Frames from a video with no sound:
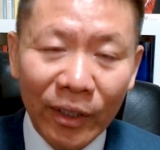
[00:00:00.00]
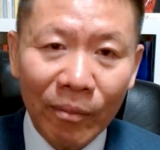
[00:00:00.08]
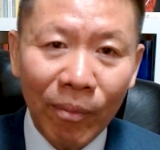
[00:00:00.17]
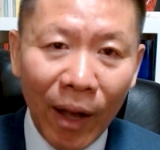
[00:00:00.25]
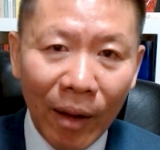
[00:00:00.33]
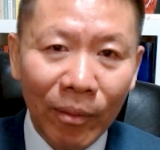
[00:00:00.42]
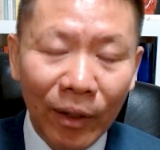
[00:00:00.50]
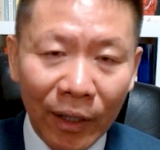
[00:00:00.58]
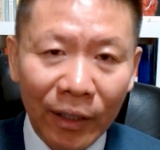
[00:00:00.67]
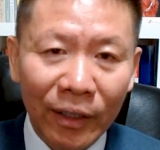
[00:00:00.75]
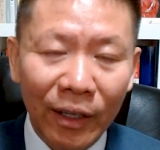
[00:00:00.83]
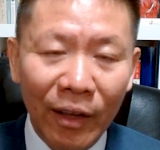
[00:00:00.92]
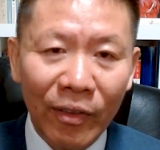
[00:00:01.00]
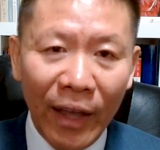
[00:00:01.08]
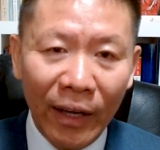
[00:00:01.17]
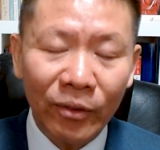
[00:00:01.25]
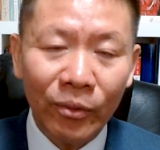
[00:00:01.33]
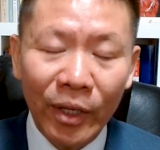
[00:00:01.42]
public
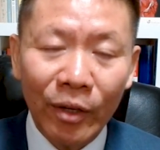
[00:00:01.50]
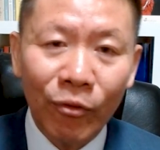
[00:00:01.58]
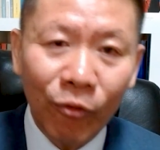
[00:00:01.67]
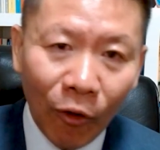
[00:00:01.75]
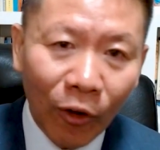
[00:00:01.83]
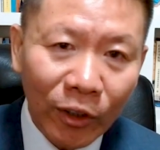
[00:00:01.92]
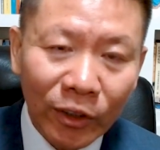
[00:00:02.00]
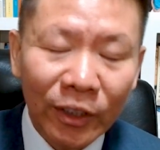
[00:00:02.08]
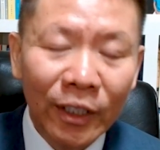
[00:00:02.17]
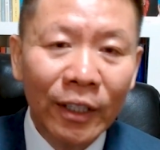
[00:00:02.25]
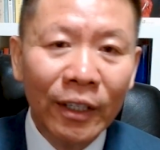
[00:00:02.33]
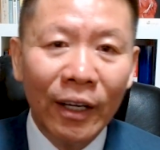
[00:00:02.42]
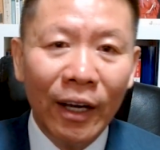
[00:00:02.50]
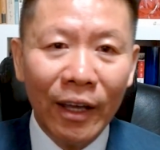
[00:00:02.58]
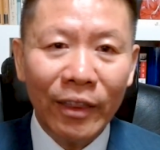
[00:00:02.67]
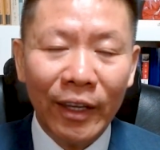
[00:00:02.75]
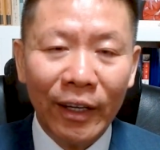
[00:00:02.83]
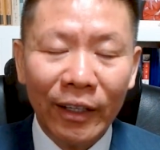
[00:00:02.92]
that reinforce, I
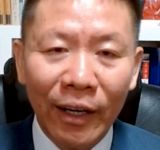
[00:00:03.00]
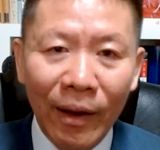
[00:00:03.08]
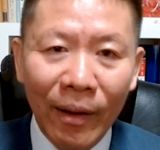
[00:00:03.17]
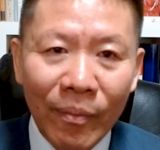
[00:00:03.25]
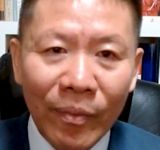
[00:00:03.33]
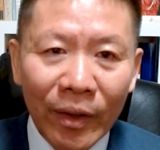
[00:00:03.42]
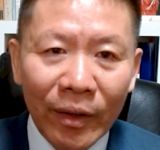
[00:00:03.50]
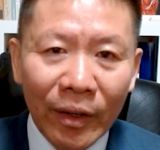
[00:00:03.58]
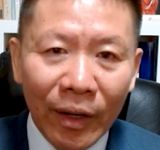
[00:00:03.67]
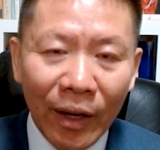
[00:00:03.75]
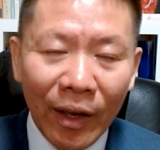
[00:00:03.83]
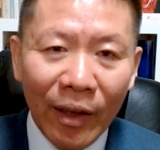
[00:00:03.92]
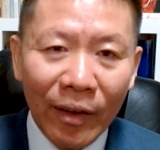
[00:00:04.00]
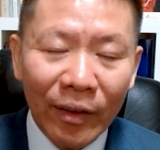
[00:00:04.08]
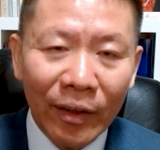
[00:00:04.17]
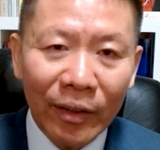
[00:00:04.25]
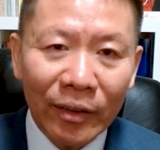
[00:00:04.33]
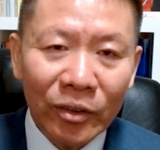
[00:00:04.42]
think,
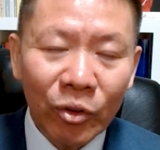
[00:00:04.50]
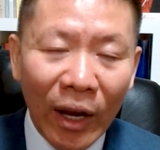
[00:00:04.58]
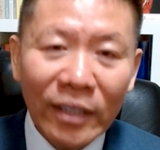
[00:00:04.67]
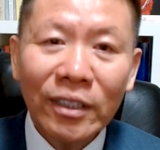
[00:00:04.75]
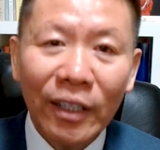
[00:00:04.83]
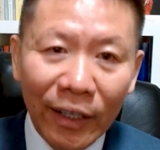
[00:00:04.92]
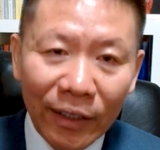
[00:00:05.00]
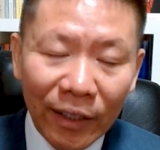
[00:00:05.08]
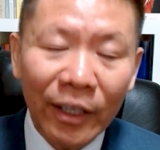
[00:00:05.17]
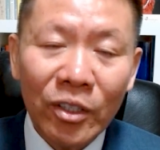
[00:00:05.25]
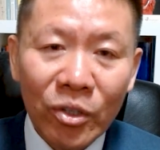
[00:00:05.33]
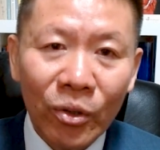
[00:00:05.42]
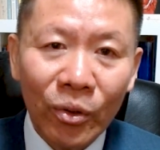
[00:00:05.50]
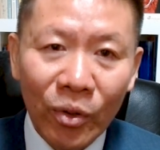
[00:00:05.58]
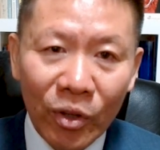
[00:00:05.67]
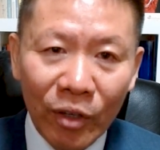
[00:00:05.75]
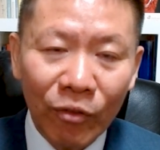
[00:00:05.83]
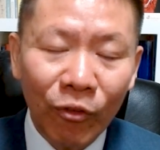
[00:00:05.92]
translate into
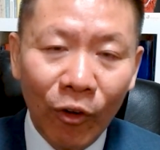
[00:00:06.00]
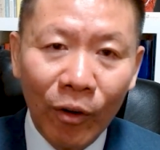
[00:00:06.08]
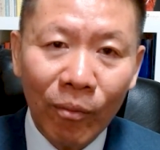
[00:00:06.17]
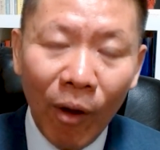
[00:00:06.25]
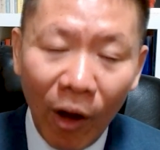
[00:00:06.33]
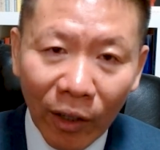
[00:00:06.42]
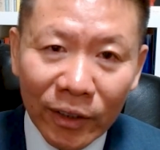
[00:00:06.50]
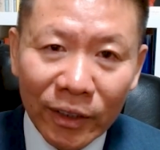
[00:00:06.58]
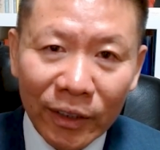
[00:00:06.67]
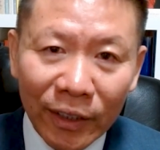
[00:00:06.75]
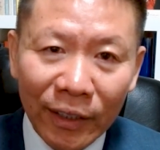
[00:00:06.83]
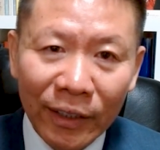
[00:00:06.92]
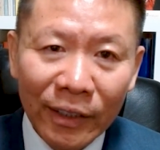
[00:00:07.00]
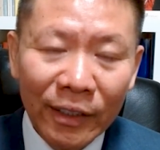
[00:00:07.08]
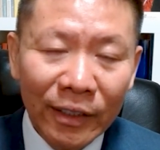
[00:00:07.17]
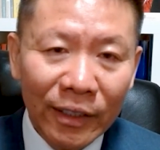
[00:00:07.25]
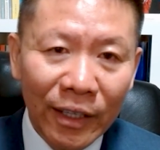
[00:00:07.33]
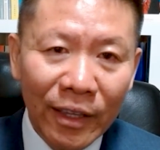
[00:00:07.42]
the foreign policy
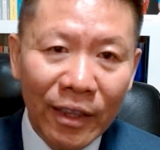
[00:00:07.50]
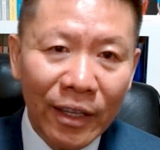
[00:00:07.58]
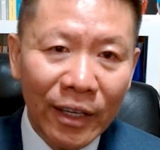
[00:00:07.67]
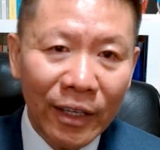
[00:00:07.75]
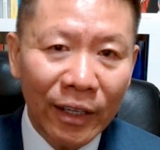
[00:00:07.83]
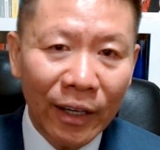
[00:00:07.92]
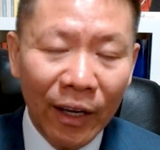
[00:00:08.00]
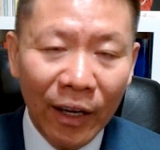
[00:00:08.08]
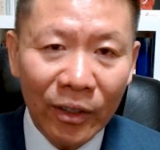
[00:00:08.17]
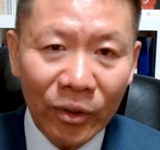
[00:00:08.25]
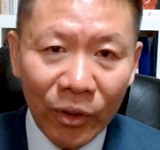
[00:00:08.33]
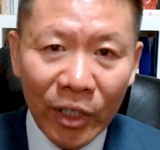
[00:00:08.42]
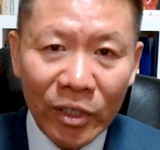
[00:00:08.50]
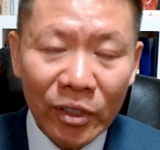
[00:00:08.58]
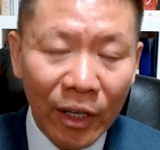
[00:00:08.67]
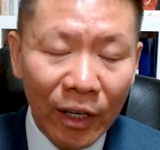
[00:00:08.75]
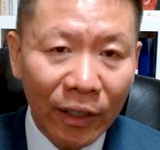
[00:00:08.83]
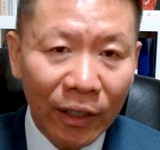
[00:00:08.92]
in the U.S.
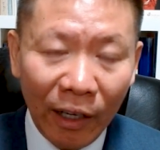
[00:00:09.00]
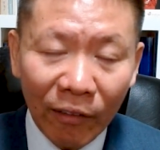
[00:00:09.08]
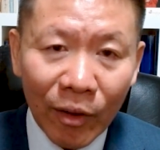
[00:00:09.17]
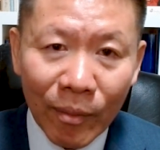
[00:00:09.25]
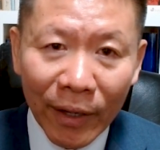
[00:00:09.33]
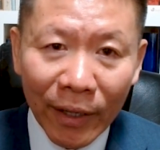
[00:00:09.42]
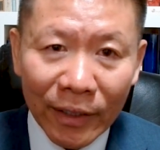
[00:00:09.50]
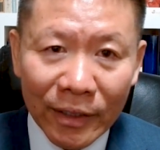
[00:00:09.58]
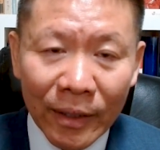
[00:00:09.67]
Government,